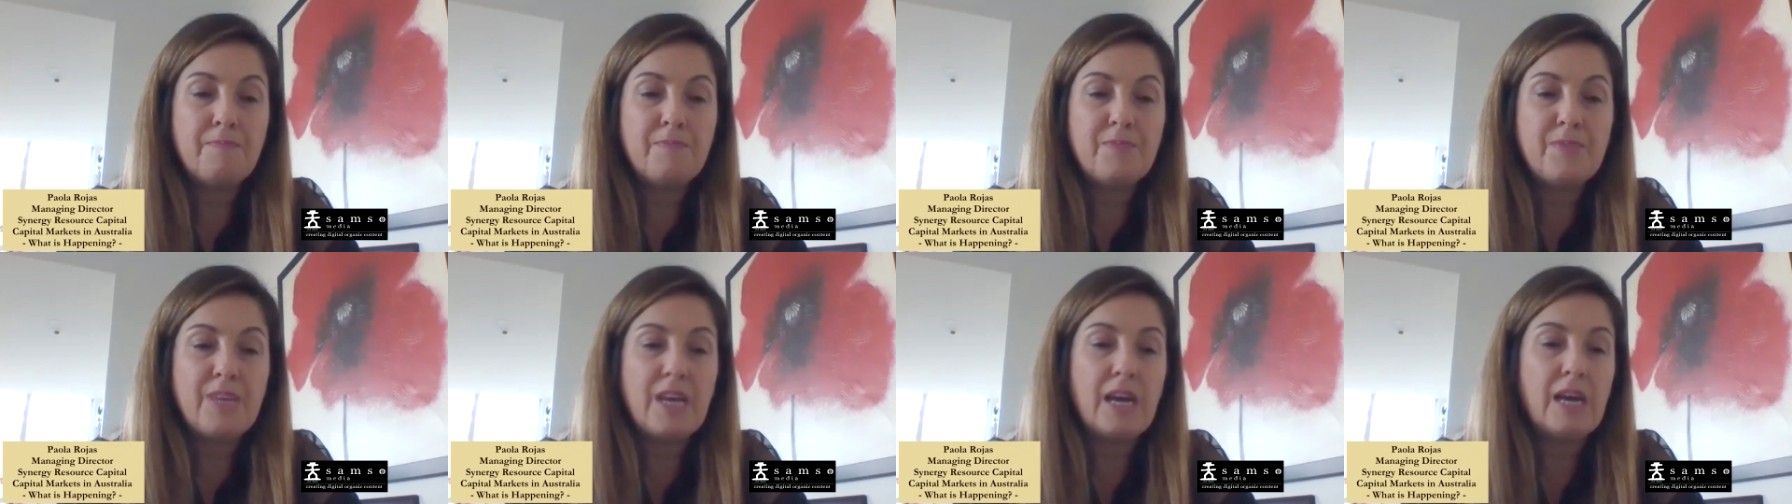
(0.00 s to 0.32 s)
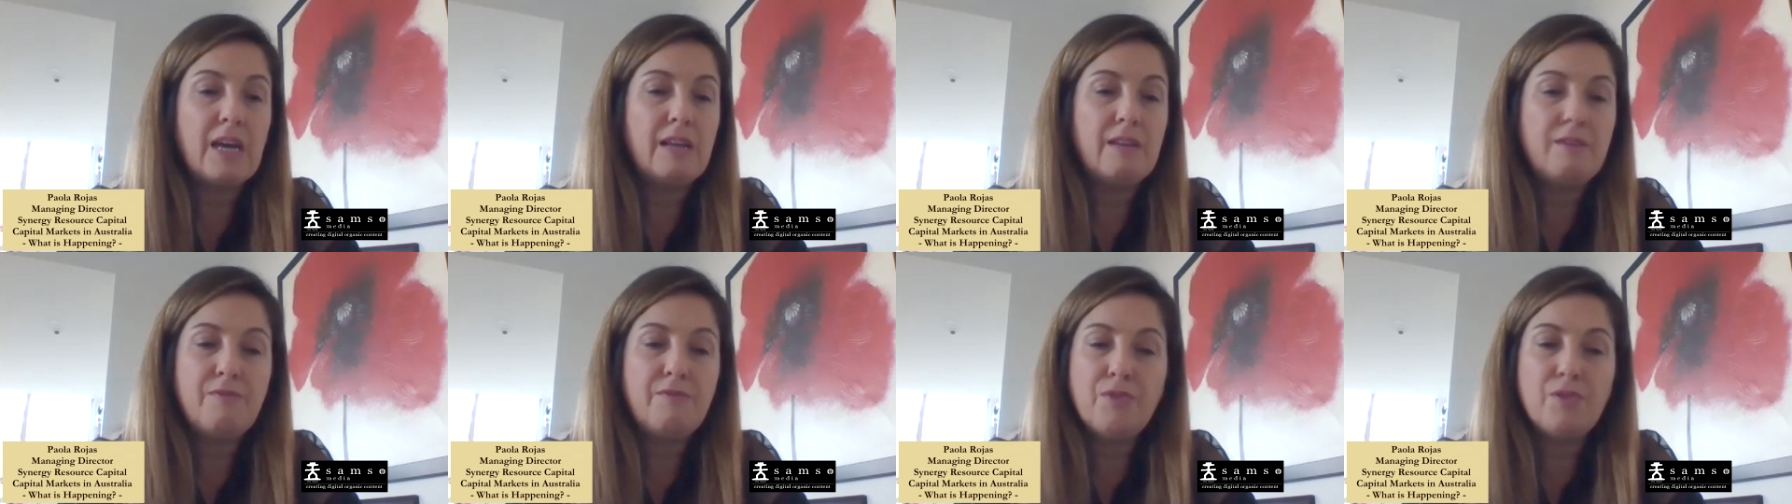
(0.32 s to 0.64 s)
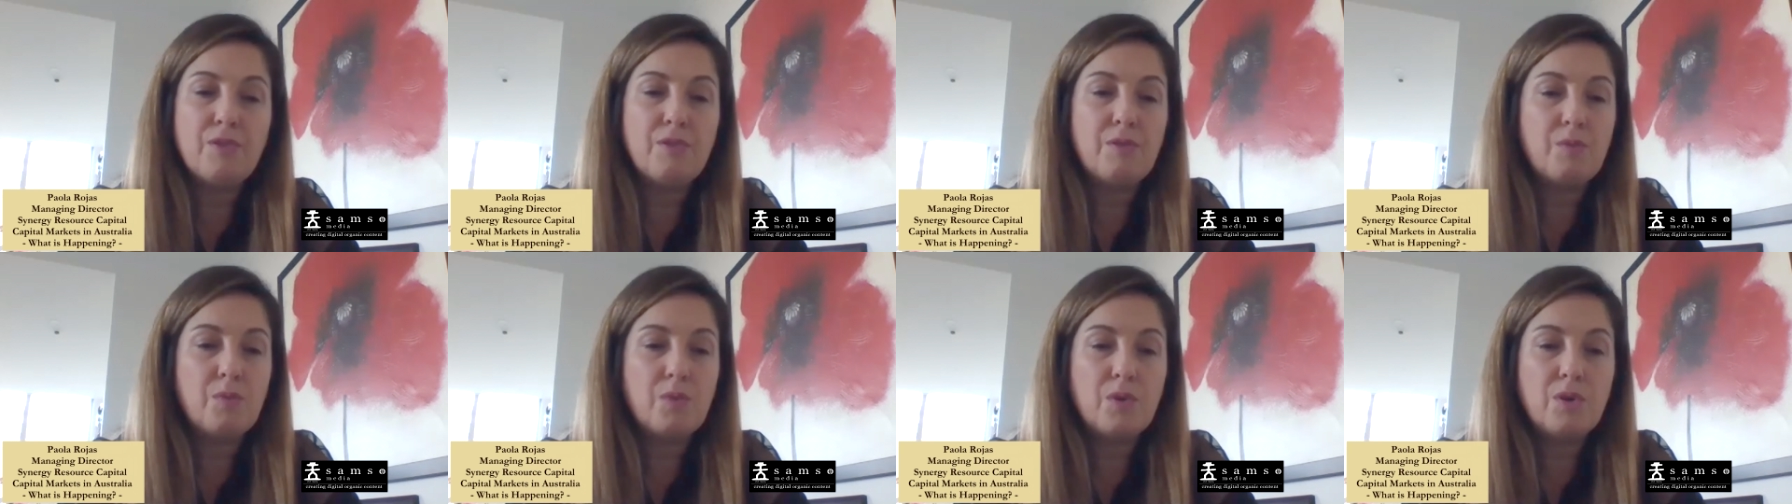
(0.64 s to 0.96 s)
Yeah, and
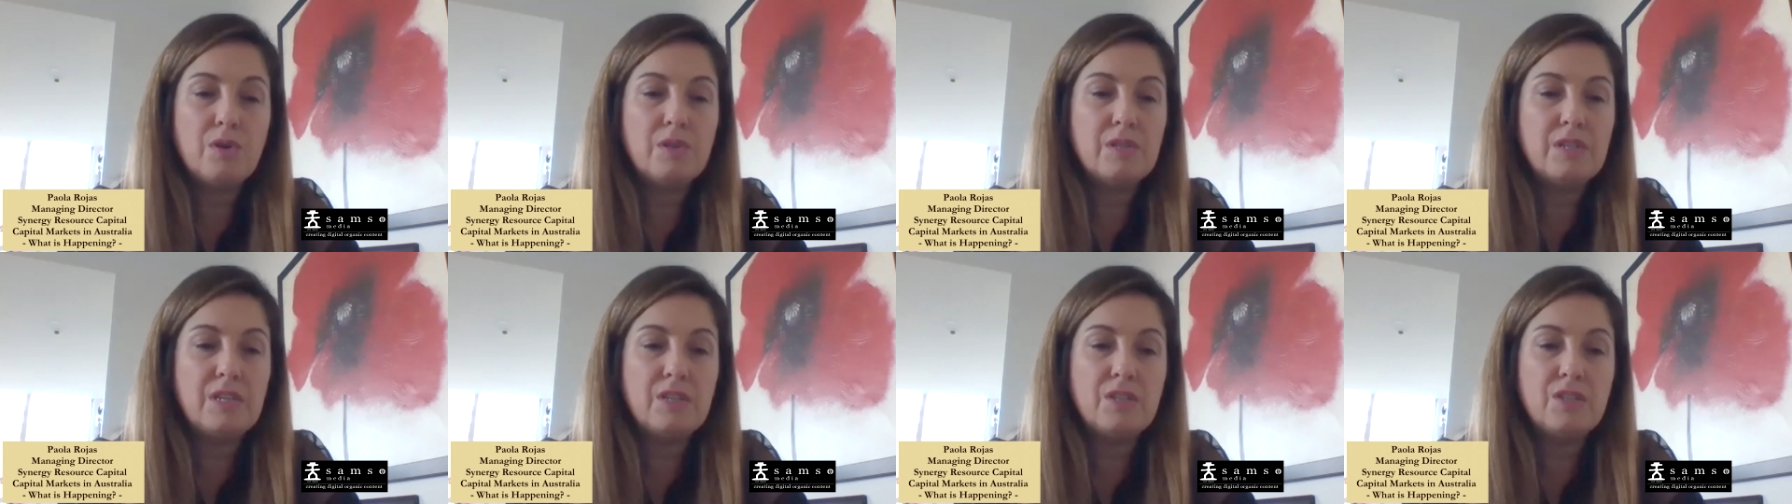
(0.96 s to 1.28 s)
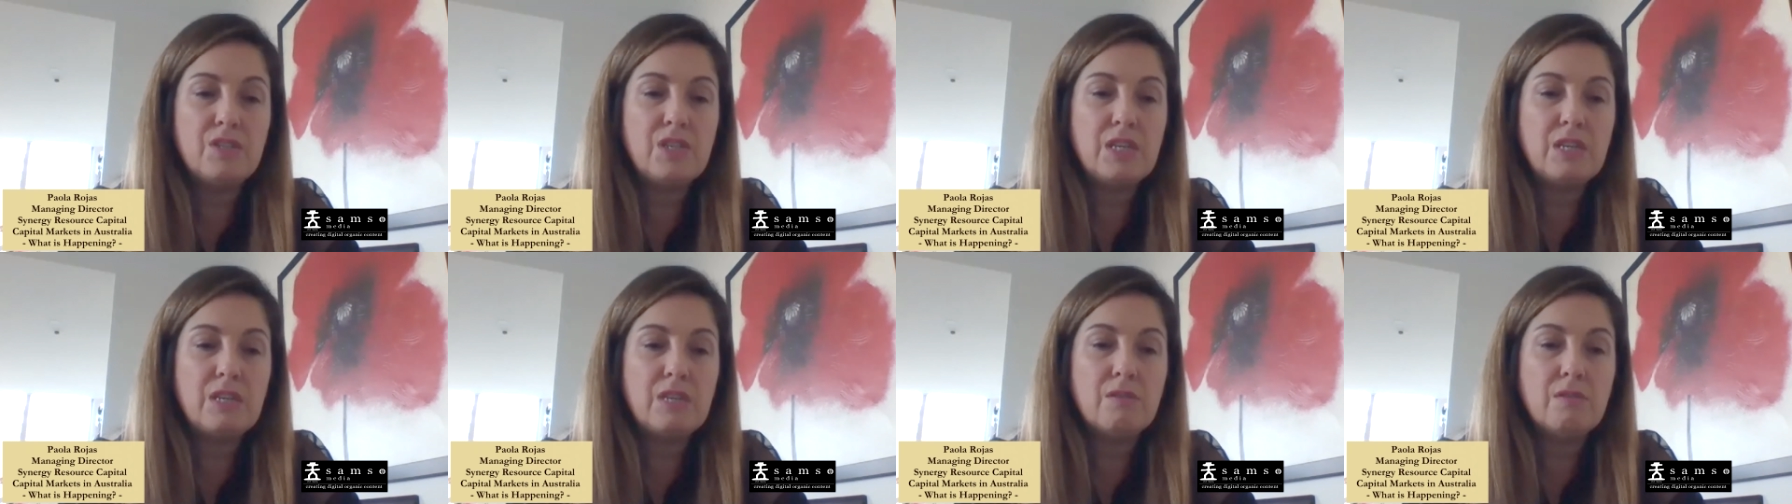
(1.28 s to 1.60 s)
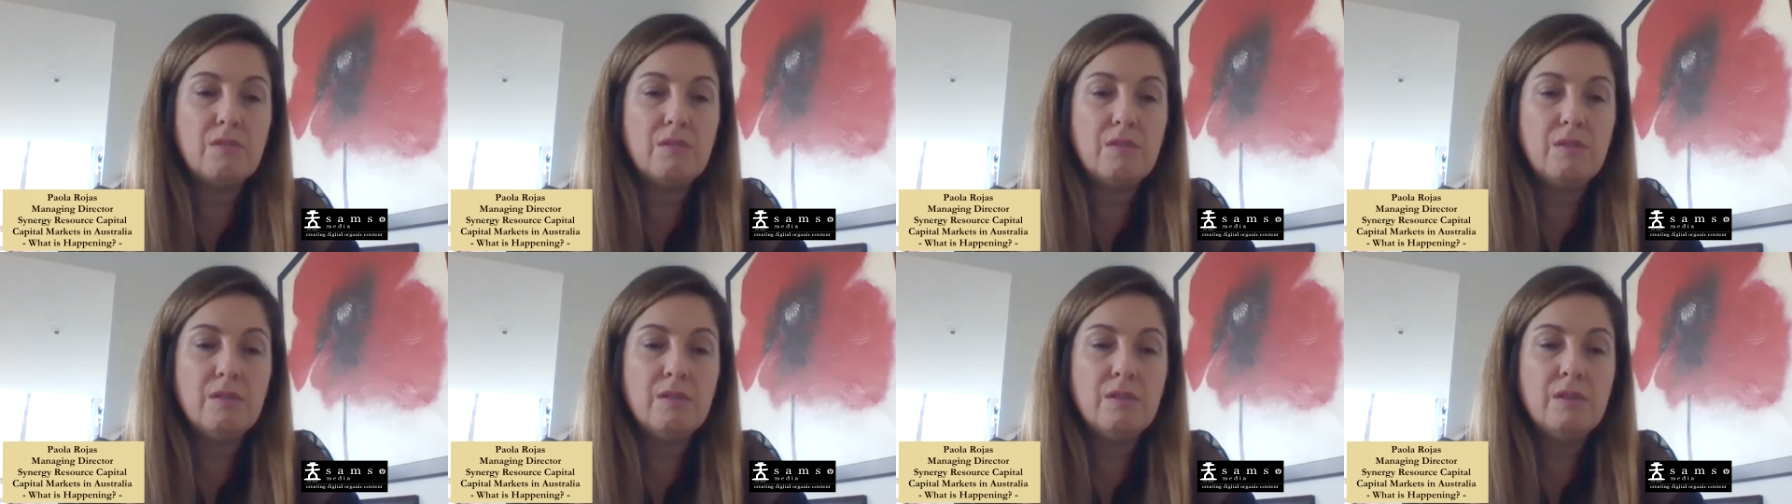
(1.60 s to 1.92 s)
for the world in
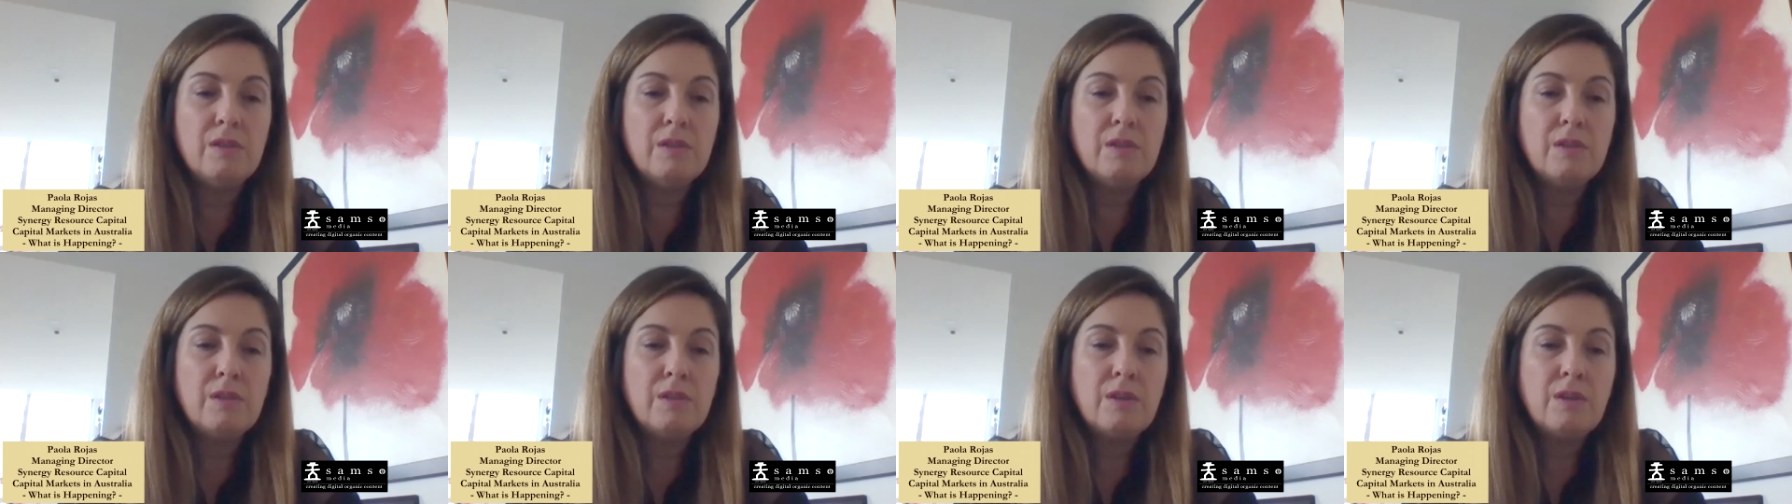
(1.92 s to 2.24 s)
general,